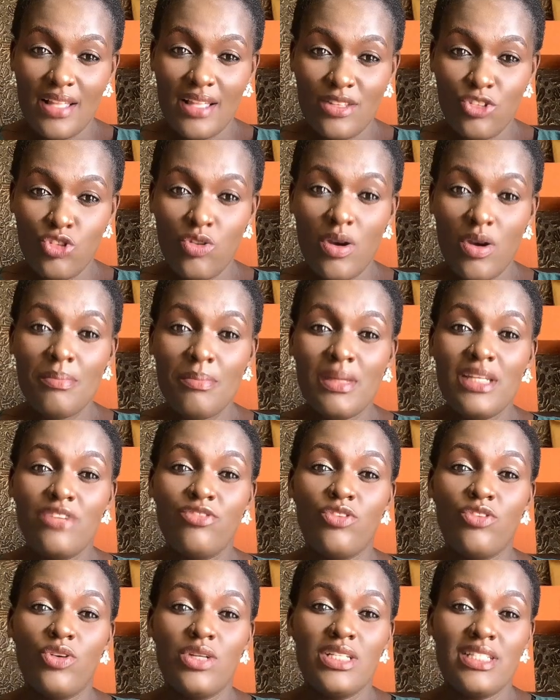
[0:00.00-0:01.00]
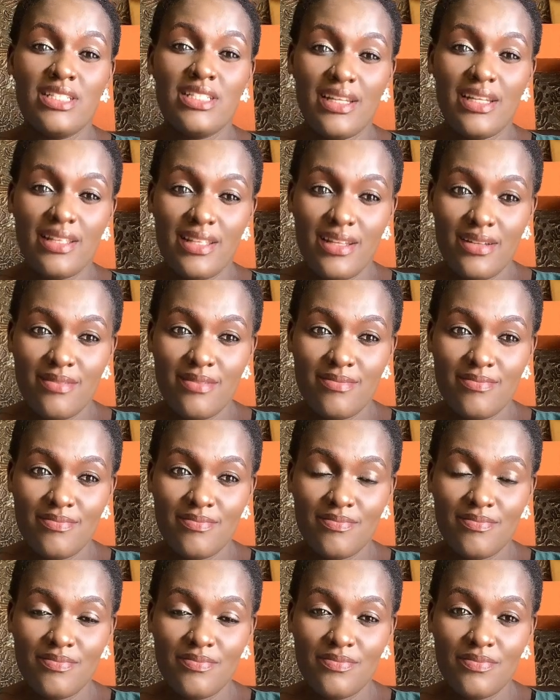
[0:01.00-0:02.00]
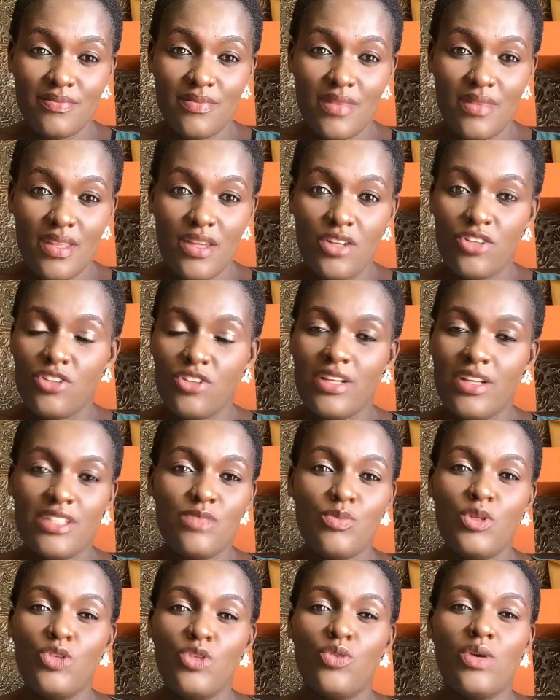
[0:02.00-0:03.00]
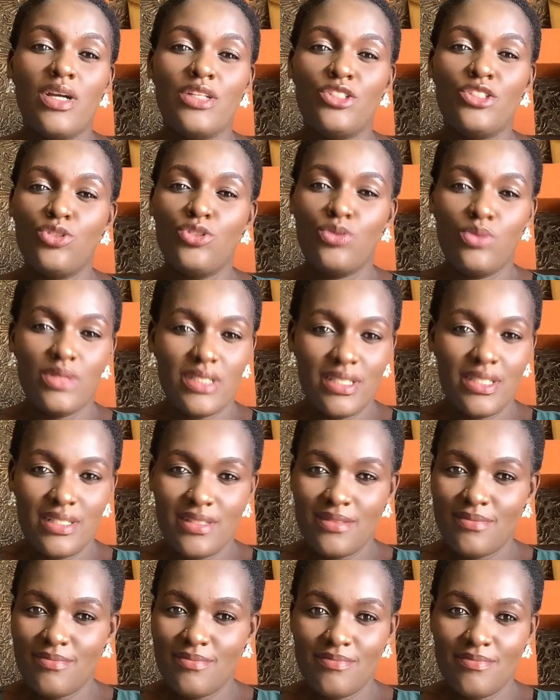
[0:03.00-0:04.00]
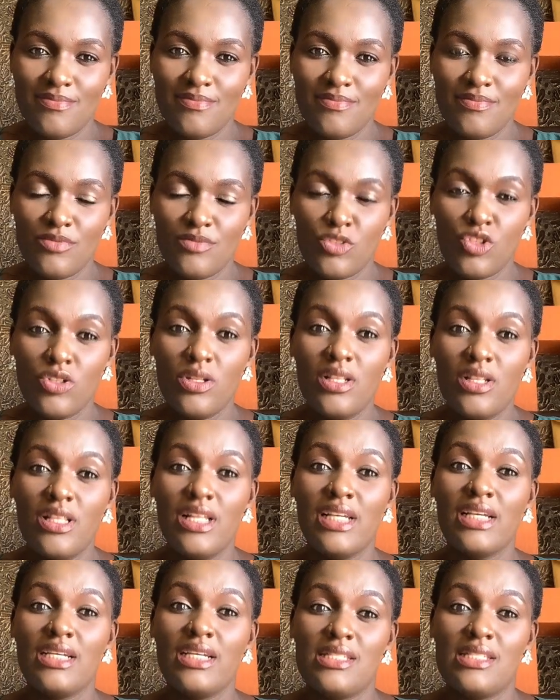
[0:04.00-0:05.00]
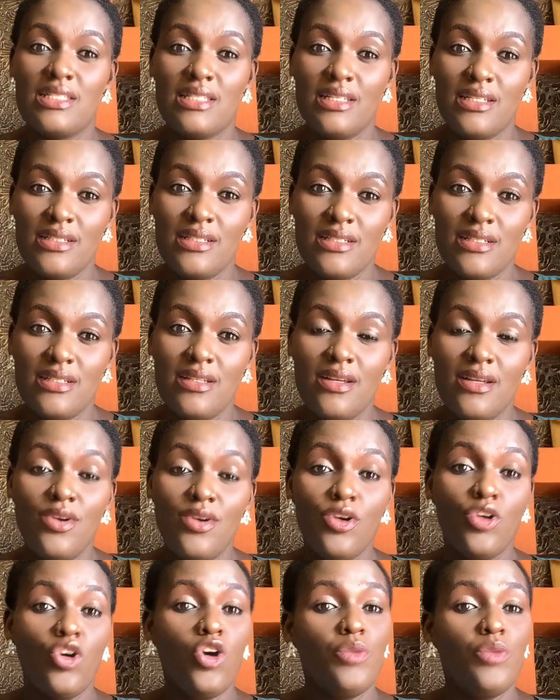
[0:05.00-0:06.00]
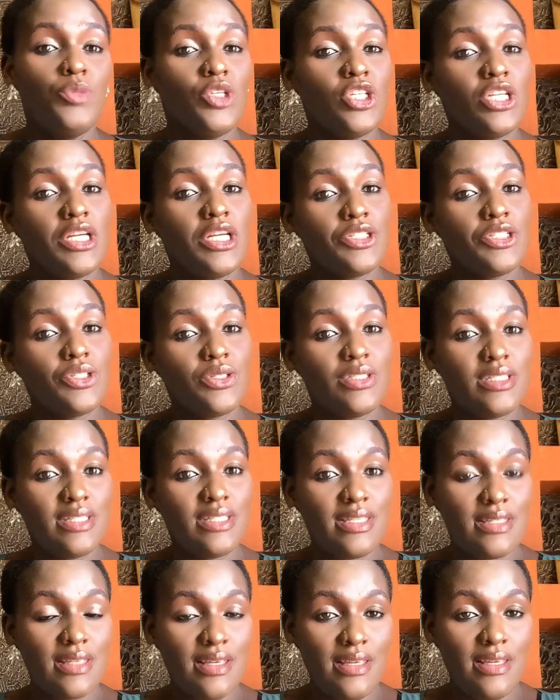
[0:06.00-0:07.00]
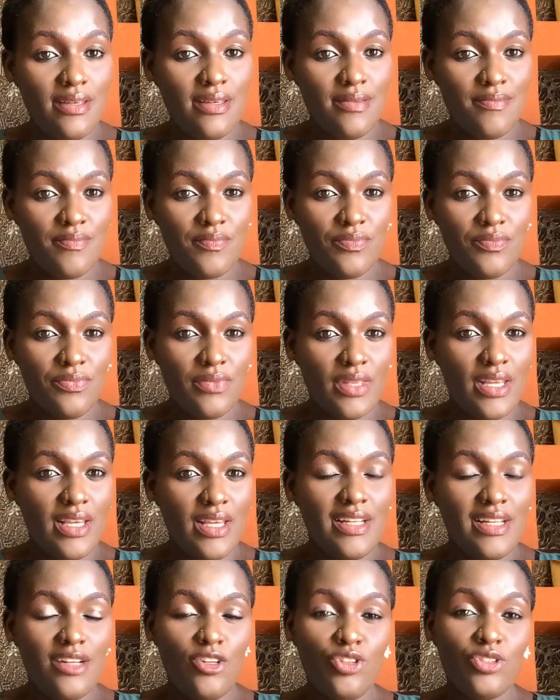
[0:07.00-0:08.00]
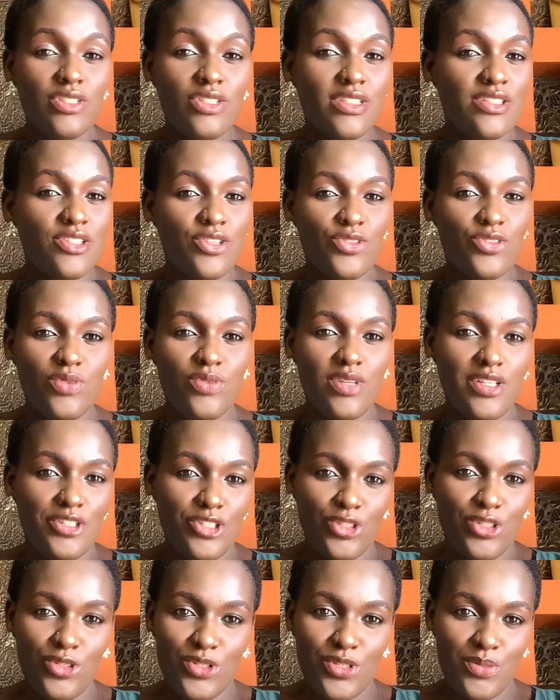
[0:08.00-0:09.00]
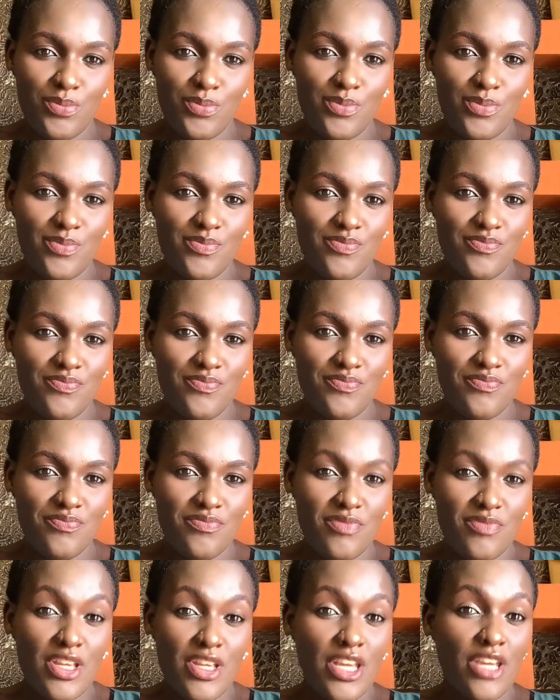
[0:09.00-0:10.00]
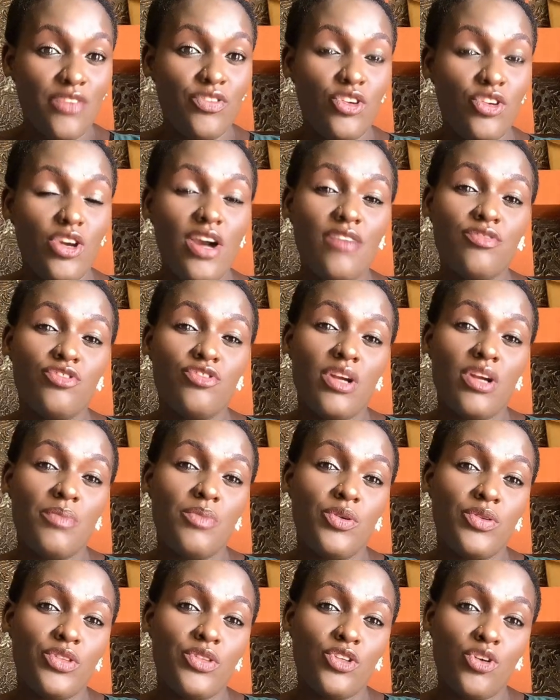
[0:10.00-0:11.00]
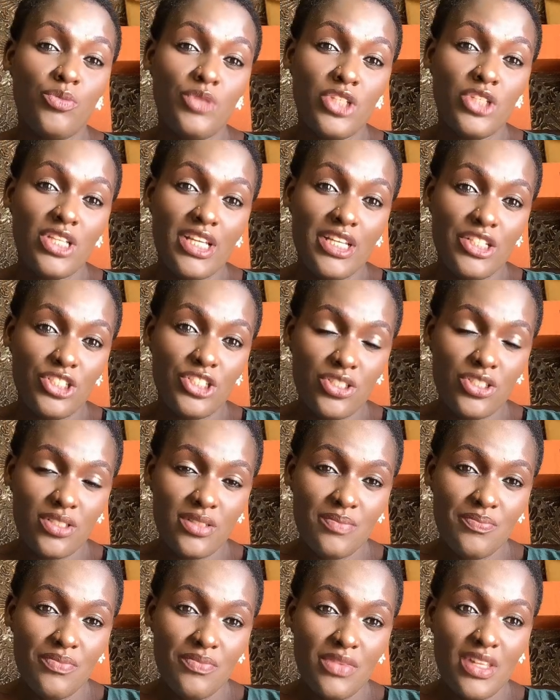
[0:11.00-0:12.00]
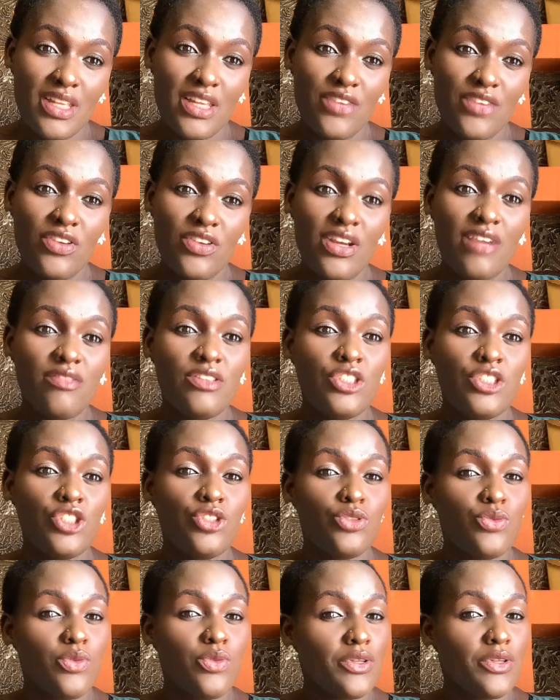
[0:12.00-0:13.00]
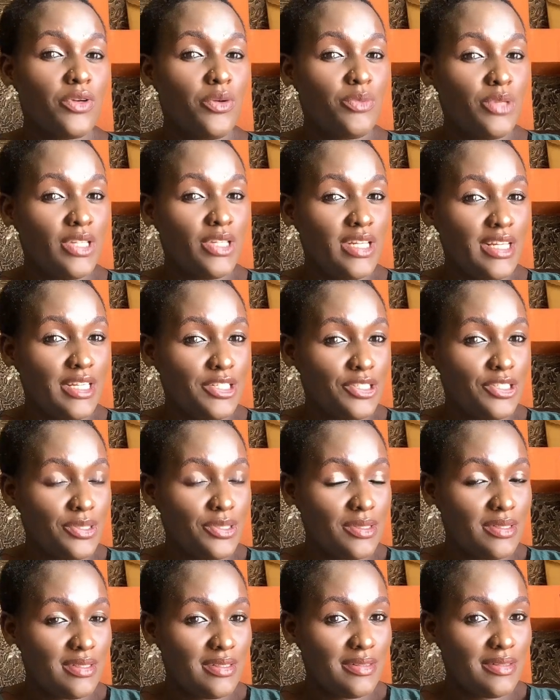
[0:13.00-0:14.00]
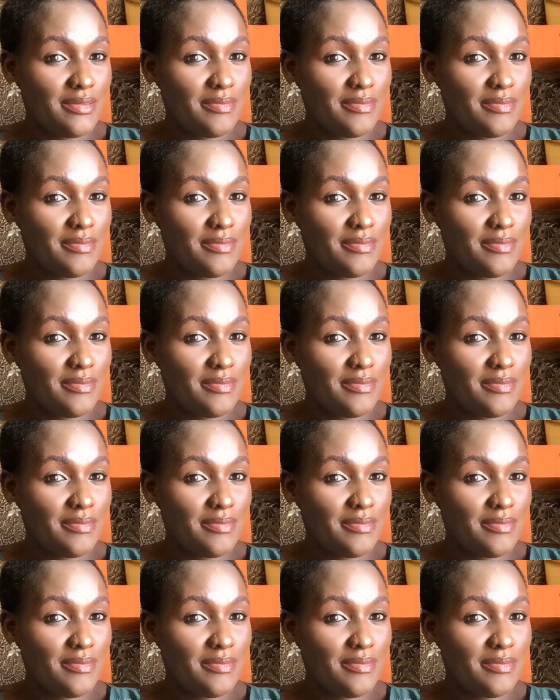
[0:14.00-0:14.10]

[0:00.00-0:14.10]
you are made for each other, trust me, you can do it. Like I said, communication is key in a long distance relationship. If you have trouble with communication, if you have issues with communication,